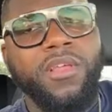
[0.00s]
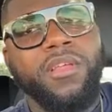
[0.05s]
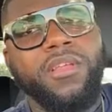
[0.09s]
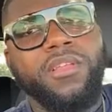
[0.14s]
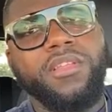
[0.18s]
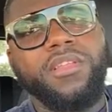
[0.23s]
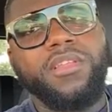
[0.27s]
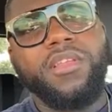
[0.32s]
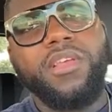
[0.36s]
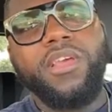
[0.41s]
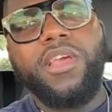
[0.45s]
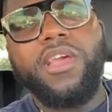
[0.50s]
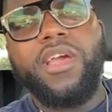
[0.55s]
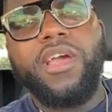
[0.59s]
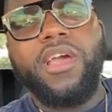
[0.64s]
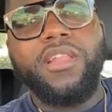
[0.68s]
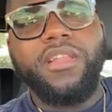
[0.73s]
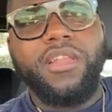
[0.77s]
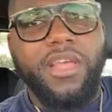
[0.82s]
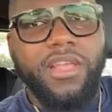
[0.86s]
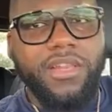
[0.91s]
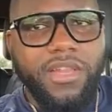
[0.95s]
Yeah,
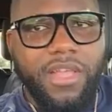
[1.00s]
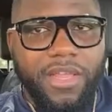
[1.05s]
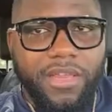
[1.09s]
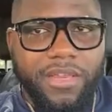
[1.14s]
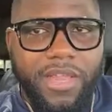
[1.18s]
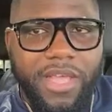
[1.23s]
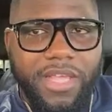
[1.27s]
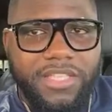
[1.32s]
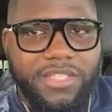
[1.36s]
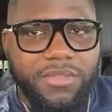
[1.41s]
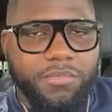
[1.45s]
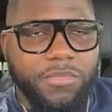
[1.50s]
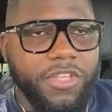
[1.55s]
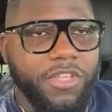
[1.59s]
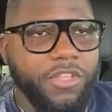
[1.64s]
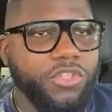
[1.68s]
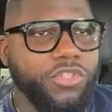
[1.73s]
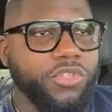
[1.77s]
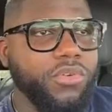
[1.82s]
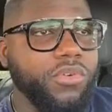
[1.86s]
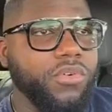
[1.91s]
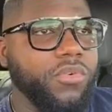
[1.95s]
and that's me
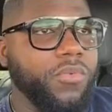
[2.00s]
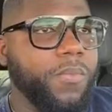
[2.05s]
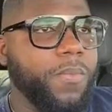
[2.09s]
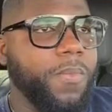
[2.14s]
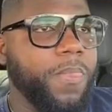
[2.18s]
too.